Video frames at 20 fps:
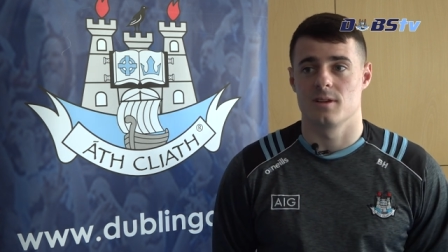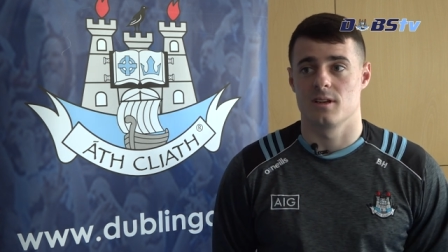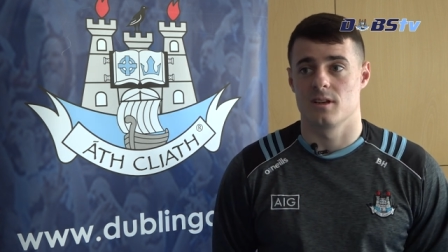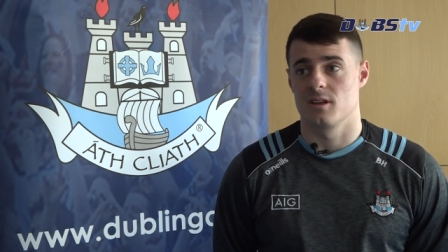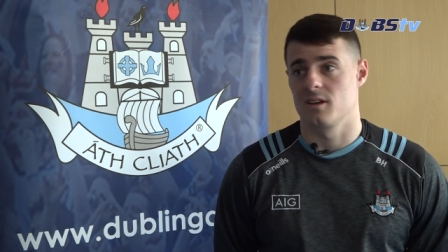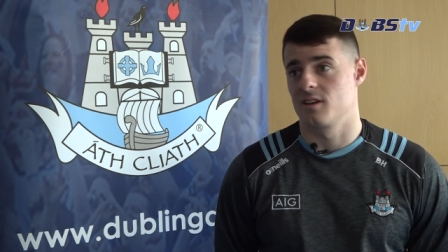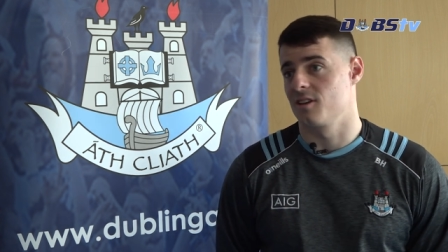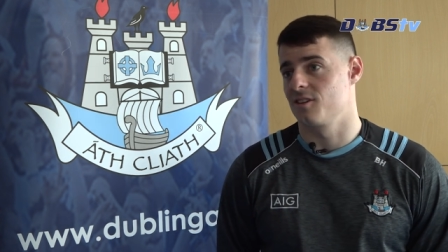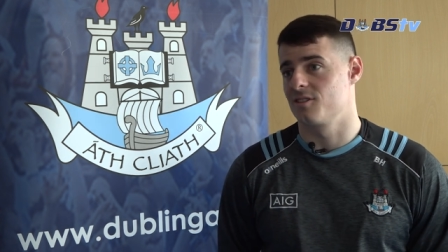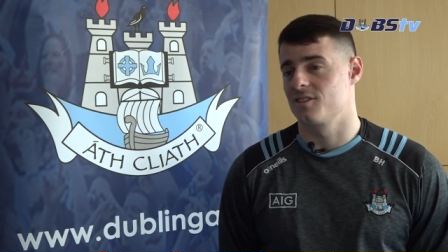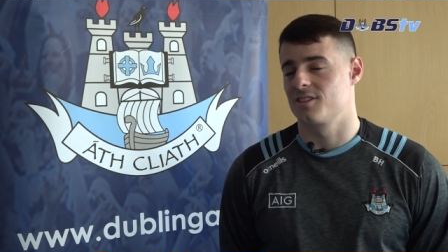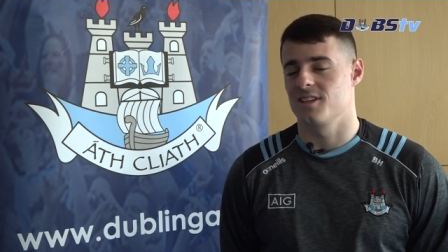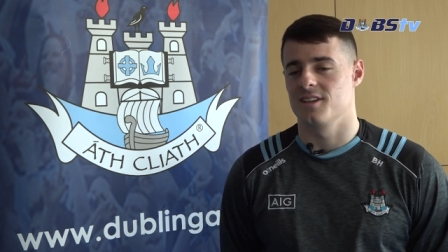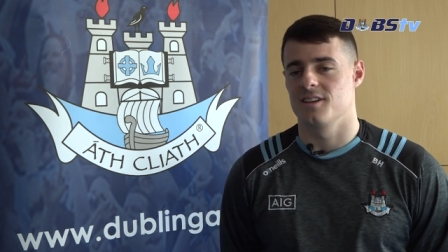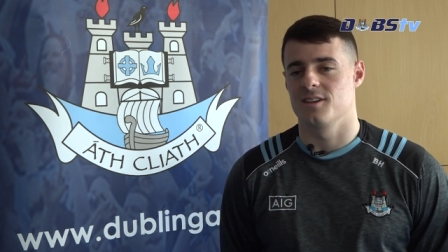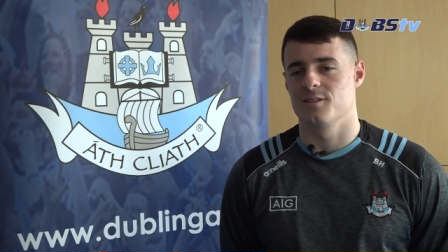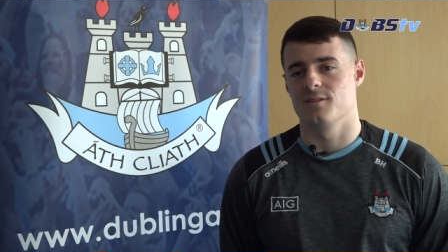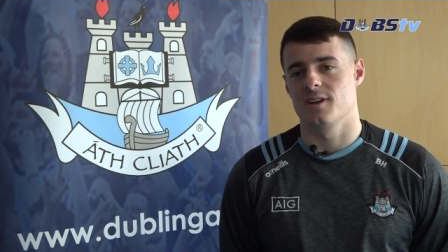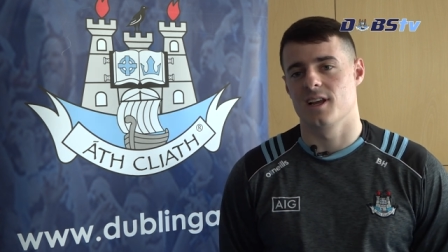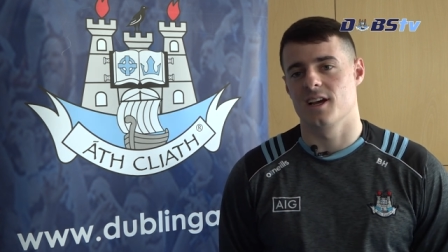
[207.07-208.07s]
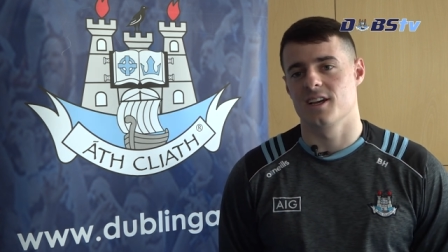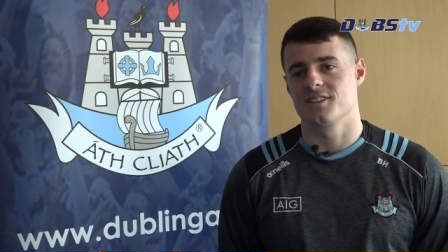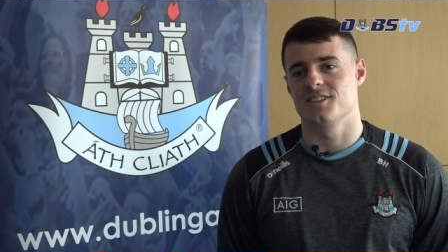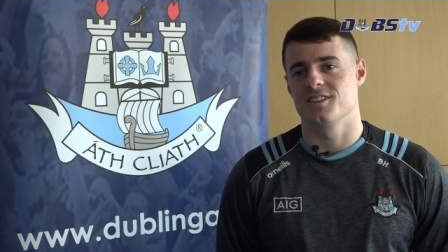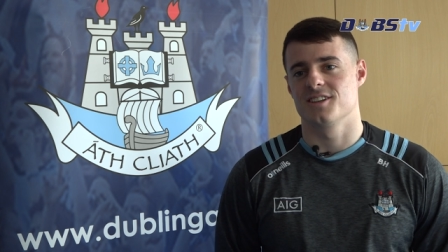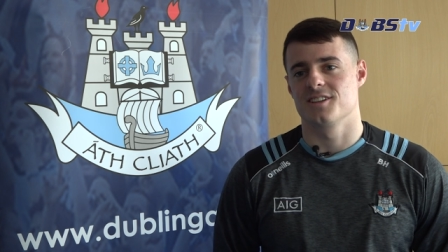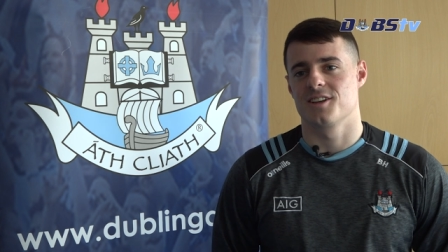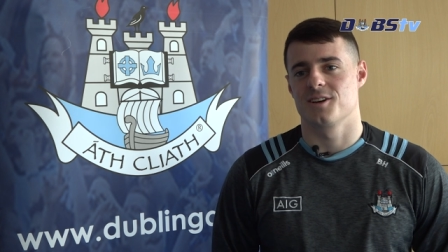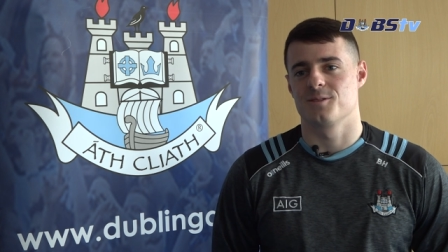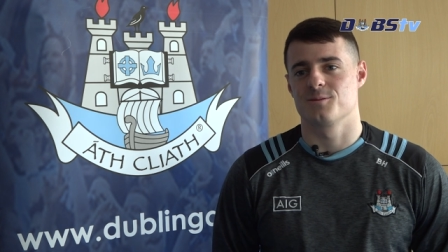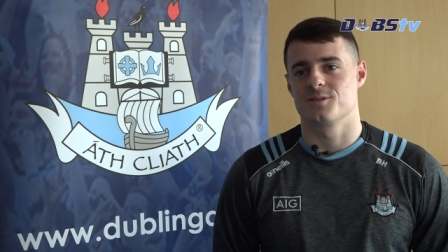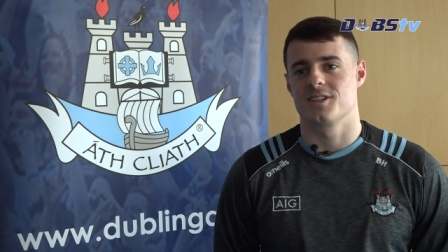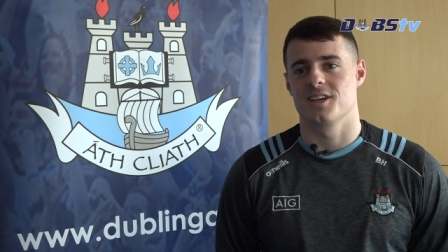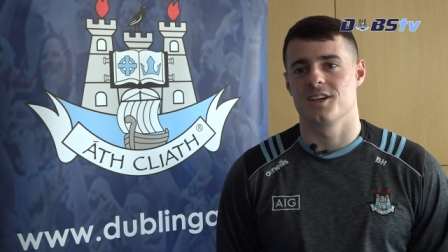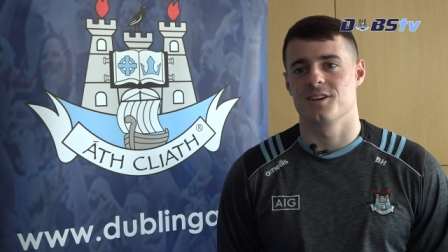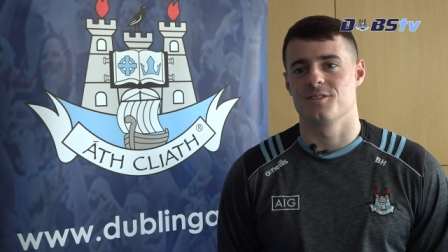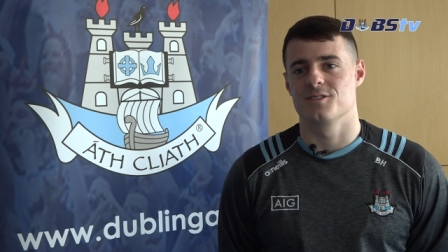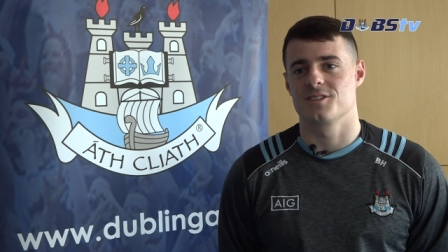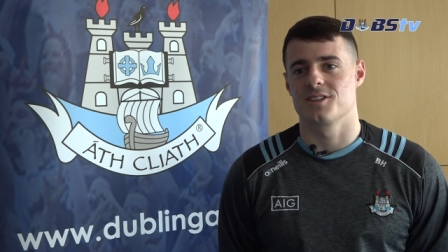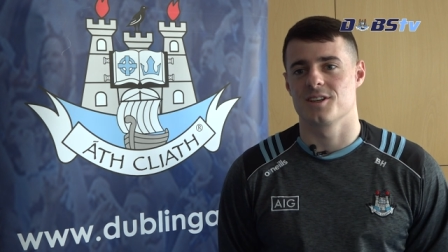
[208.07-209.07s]
Like you can see, even last year, Thomas
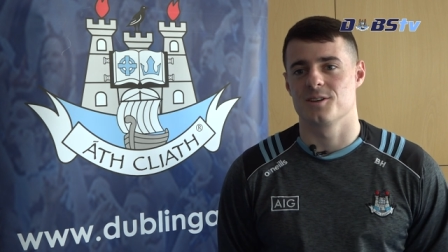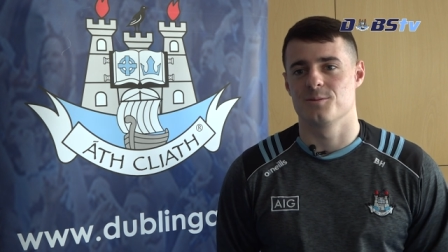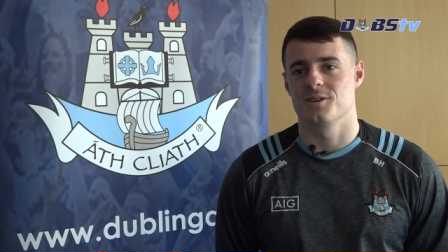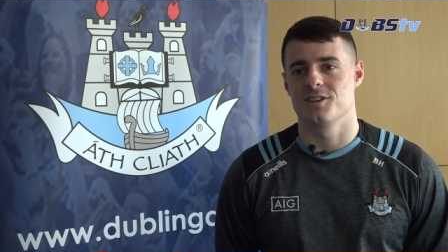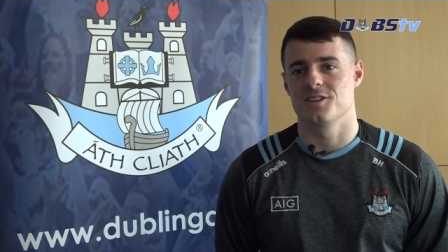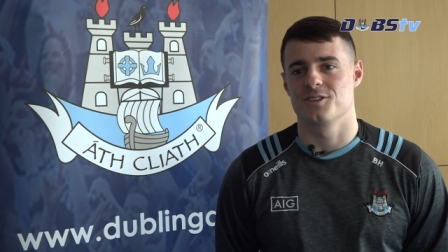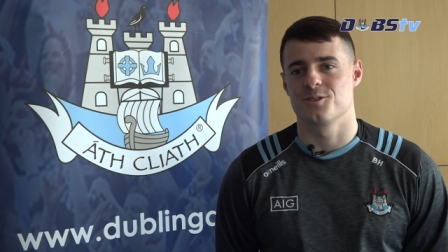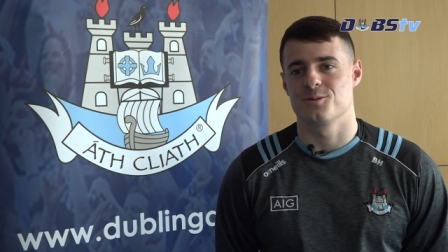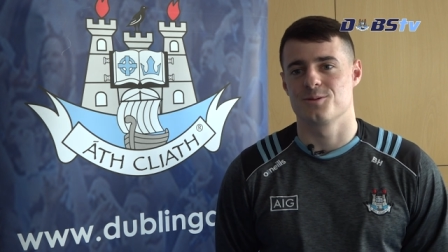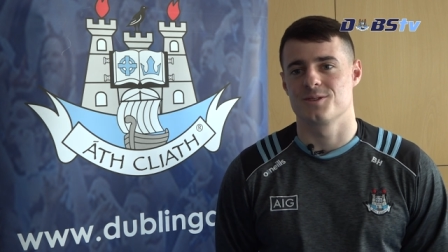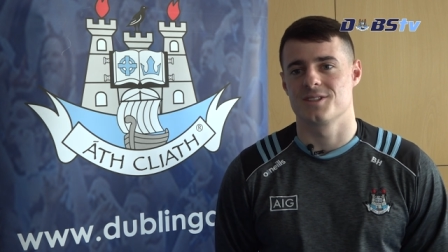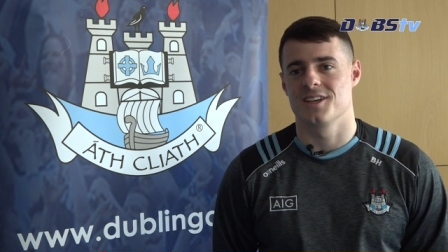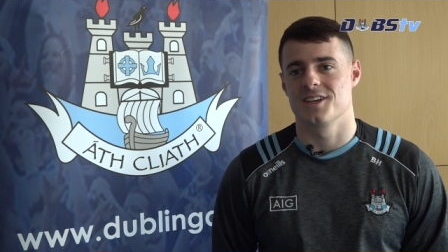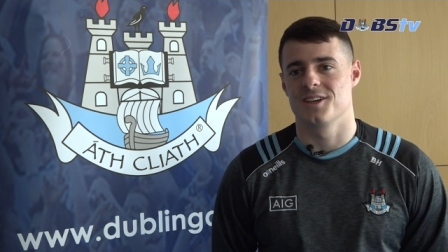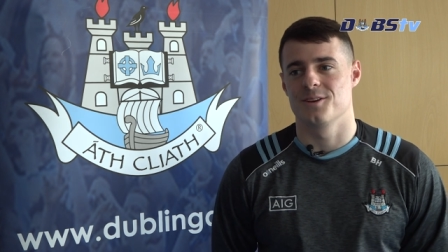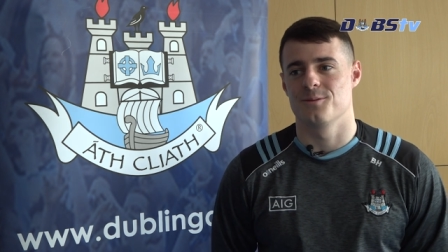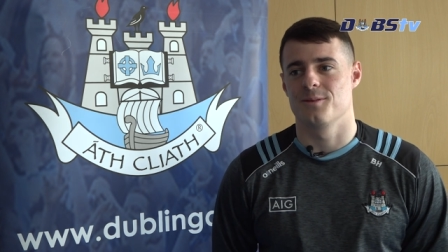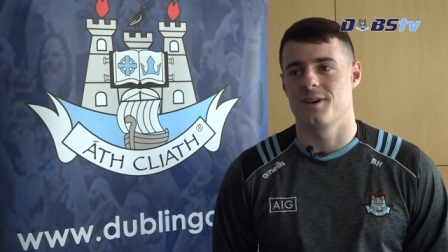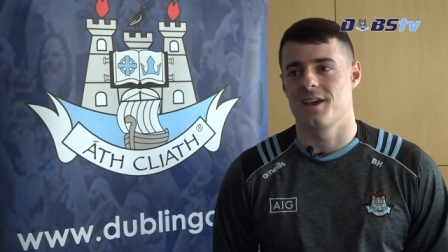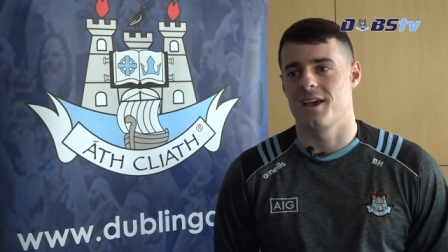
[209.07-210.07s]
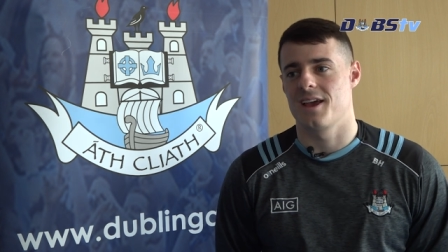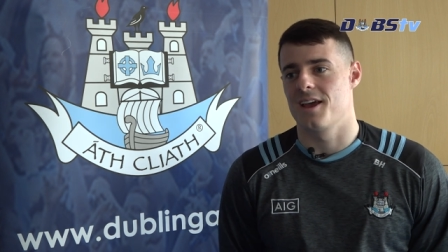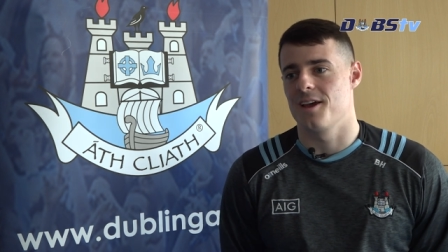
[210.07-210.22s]
Davis, they built up steam